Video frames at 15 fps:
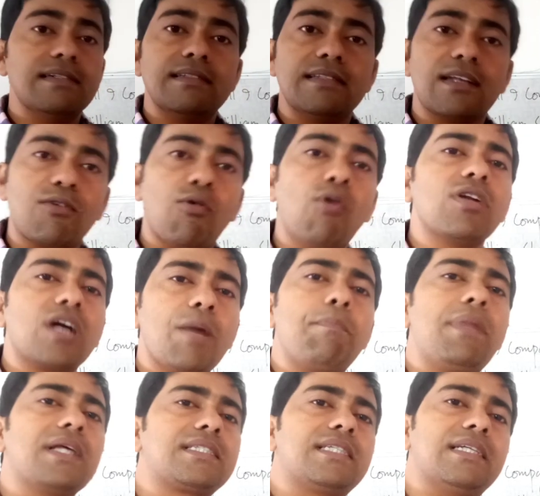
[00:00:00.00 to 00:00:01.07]
the gold
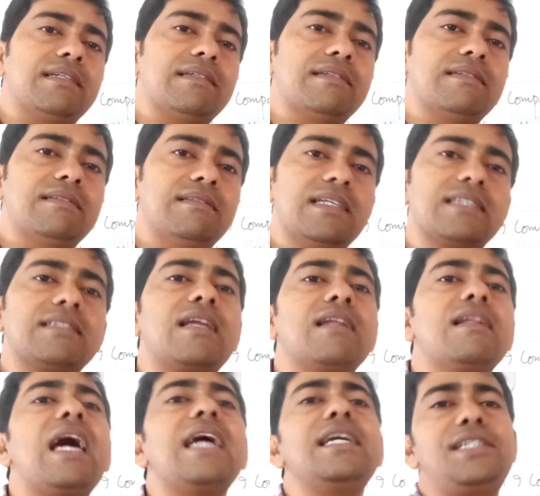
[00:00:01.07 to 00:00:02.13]
complexion, the
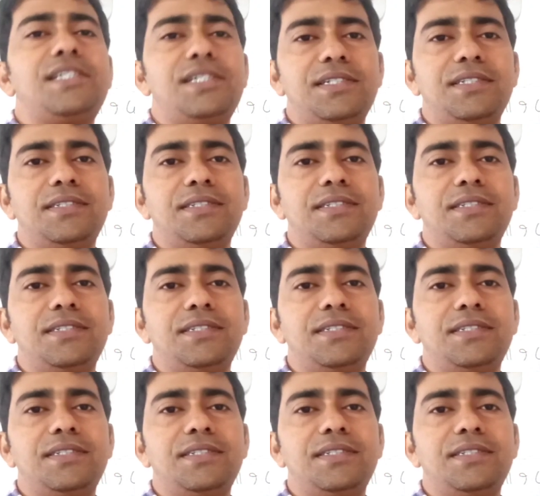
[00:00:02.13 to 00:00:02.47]
sunlight,